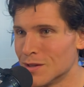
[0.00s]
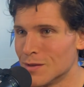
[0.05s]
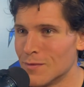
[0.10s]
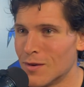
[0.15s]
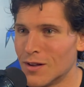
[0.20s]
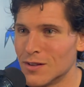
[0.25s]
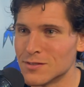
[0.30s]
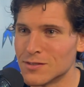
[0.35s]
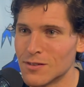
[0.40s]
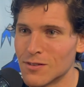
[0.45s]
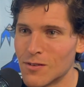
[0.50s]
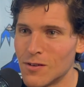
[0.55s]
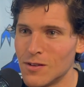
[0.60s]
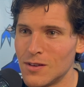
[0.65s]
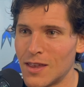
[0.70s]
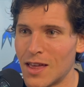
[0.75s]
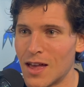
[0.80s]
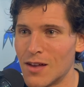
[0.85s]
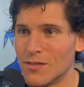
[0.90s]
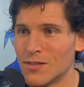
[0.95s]
I'm also going
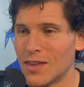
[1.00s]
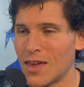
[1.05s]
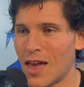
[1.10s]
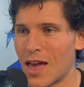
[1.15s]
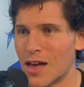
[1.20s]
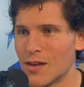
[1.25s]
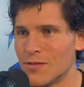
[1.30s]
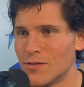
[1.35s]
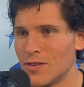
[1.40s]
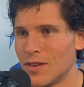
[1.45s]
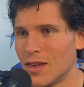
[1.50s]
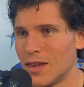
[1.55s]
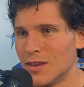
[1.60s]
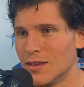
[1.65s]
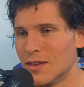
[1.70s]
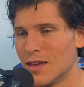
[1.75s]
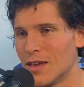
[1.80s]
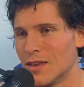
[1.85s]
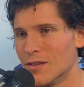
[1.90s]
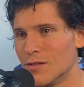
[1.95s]
to have
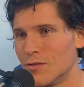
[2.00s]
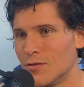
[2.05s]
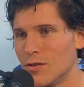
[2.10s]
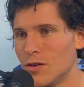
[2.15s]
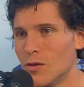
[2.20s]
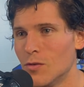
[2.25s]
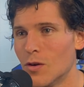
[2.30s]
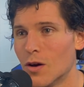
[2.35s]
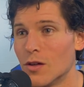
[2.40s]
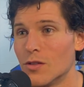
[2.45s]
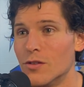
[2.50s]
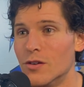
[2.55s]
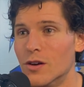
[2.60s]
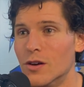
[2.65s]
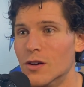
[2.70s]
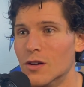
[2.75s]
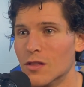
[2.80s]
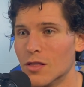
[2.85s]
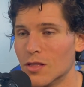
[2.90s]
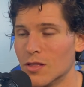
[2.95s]
caffeine and a few
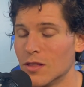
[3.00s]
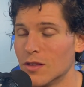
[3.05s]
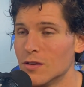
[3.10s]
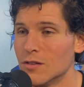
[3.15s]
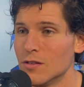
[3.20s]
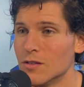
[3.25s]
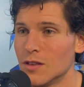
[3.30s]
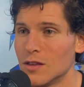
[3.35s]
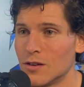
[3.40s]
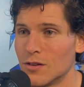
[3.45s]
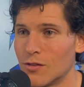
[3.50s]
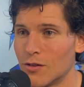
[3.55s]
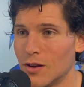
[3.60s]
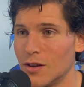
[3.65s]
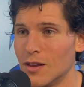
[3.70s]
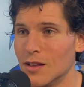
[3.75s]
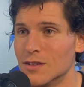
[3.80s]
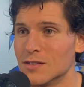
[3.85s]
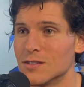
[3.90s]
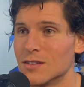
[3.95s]
other little
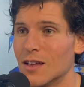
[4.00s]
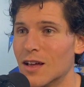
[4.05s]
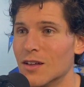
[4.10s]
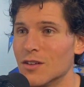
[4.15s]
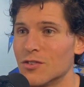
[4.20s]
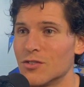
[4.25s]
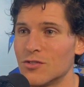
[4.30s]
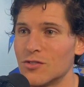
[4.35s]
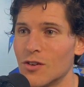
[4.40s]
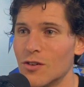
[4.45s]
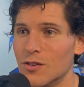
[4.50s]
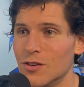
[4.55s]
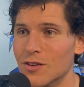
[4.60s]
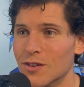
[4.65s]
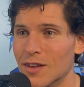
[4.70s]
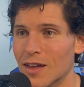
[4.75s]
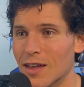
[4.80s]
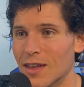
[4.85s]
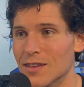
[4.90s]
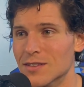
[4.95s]
ingredients that I'll show you
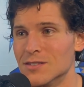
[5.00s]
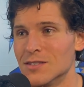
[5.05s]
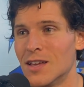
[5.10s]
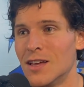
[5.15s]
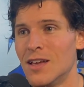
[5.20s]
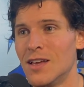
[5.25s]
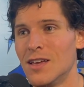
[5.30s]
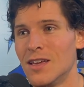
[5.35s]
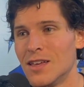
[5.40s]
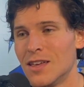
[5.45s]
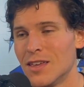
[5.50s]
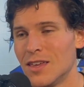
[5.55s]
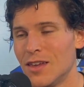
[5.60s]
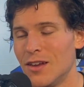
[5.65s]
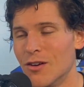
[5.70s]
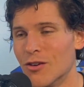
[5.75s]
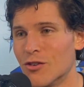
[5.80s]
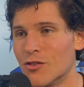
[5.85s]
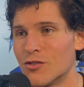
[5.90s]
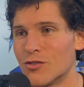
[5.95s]
guys
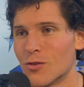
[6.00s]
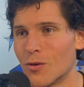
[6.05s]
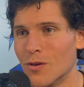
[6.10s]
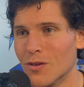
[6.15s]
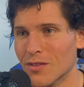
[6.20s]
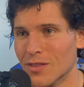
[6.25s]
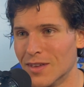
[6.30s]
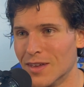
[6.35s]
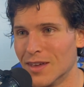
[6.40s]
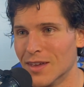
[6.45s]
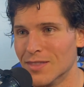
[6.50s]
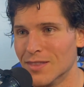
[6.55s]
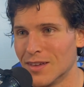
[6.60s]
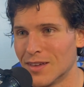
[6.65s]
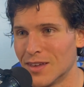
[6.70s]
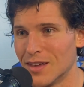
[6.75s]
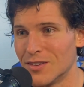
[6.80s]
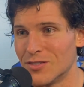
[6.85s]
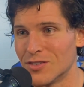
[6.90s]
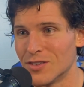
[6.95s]
here shortly in the
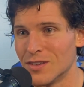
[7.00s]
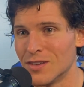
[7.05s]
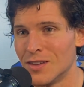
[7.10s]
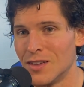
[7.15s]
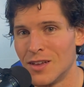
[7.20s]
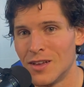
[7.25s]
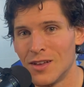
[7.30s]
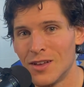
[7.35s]
kitchen.